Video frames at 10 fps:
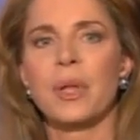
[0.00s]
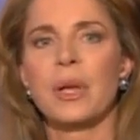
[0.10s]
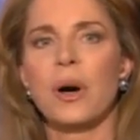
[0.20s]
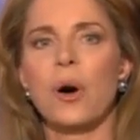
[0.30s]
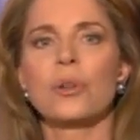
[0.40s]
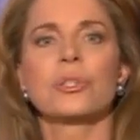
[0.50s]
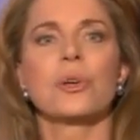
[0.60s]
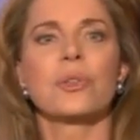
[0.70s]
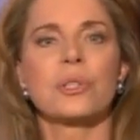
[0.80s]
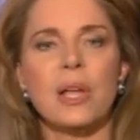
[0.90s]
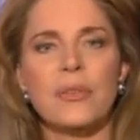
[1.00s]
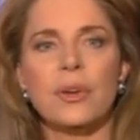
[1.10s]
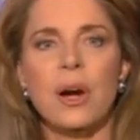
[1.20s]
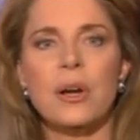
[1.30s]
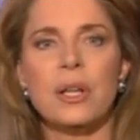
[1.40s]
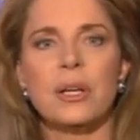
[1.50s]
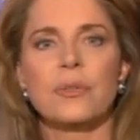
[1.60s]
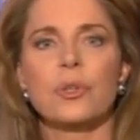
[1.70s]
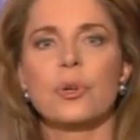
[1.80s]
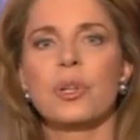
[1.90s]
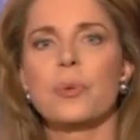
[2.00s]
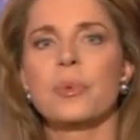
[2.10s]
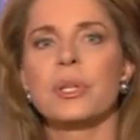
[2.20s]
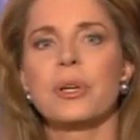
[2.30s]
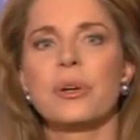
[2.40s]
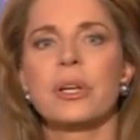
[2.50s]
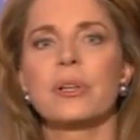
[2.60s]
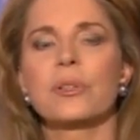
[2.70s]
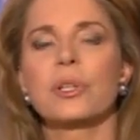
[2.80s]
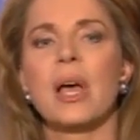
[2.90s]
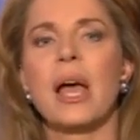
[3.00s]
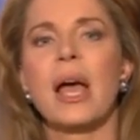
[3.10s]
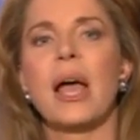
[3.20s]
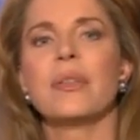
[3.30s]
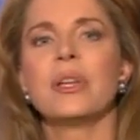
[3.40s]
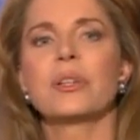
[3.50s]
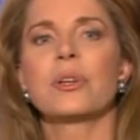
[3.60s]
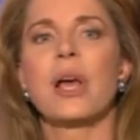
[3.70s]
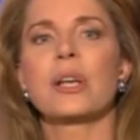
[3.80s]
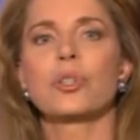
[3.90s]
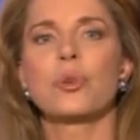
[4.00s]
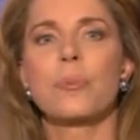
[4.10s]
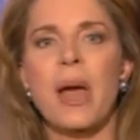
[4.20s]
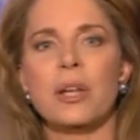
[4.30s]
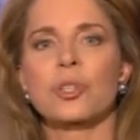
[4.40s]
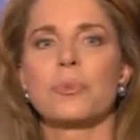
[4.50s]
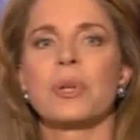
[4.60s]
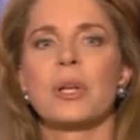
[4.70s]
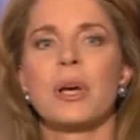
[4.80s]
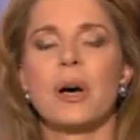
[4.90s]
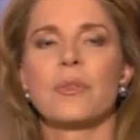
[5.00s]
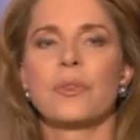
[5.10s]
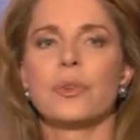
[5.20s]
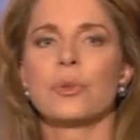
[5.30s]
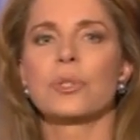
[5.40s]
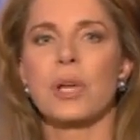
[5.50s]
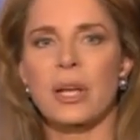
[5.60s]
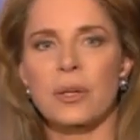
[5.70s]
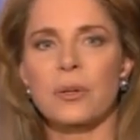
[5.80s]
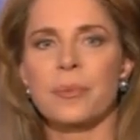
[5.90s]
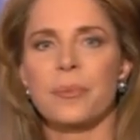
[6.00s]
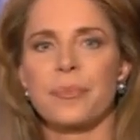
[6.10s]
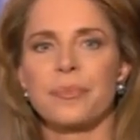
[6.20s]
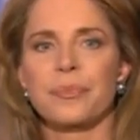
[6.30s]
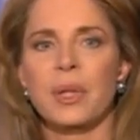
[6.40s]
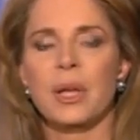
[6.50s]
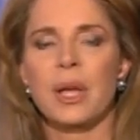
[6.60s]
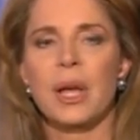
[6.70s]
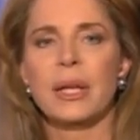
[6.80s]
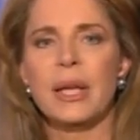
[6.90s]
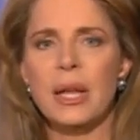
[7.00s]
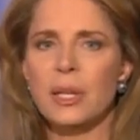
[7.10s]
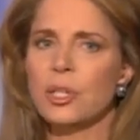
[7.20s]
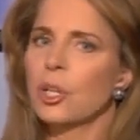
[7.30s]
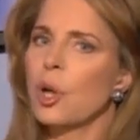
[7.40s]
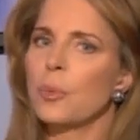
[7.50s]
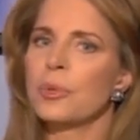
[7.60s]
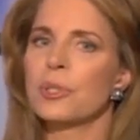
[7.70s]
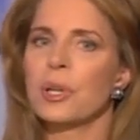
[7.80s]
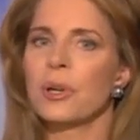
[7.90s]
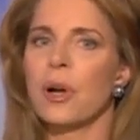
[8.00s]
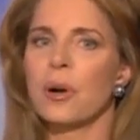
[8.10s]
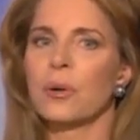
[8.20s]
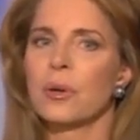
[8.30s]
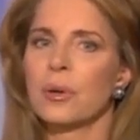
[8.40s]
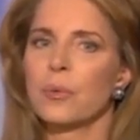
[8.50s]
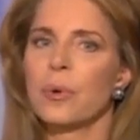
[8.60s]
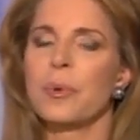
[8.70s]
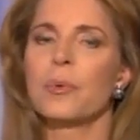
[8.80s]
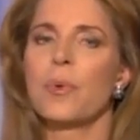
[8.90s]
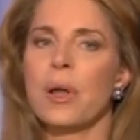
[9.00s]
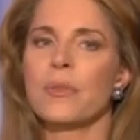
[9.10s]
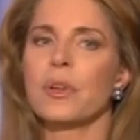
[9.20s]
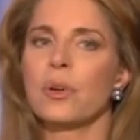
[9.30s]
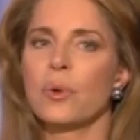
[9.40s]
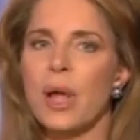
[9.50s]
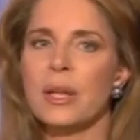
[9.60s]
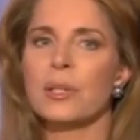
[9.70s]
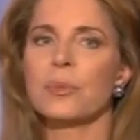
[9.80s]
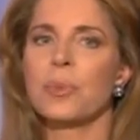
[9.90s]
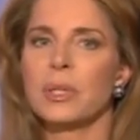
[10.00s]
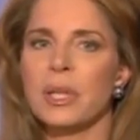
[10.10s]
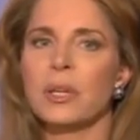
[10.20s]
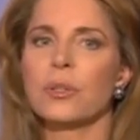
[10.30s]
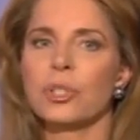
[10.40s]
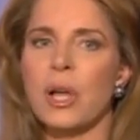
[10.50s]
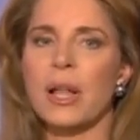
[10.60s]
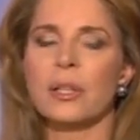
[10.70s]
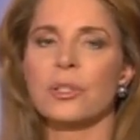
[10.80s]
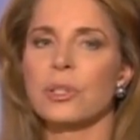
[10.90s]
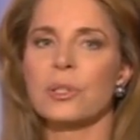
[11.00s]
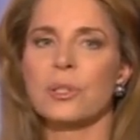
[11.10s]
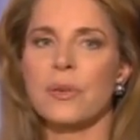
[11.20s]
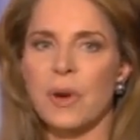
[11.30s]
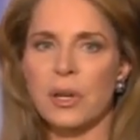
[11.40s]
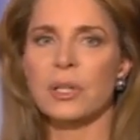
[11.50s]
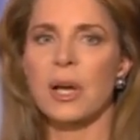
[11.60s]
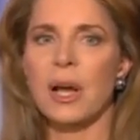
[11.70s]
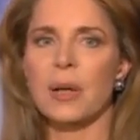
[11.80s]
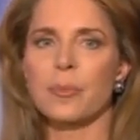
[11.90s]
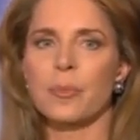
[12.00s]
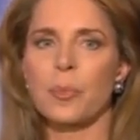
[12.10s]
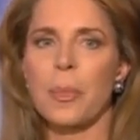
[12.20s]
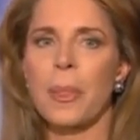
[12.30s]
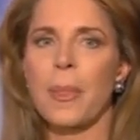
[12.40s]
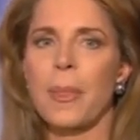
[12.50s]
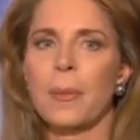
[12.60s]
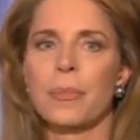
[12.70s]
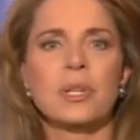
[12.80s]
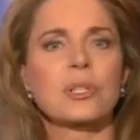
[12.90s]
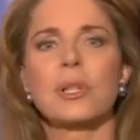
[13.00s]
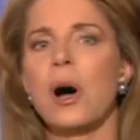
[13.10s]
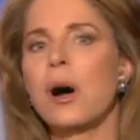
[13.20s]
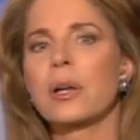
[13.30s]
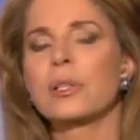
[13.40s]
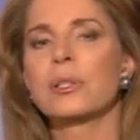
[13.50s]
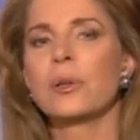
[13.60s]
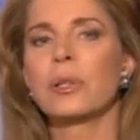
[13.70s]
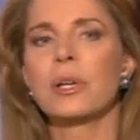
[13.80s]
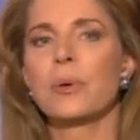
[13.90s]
Also, the safeguarding of nuclear materials and the international management of the fuel cycle. Getting to Global Zero will be one of the greatest political challenges of our time. But as long as nuclear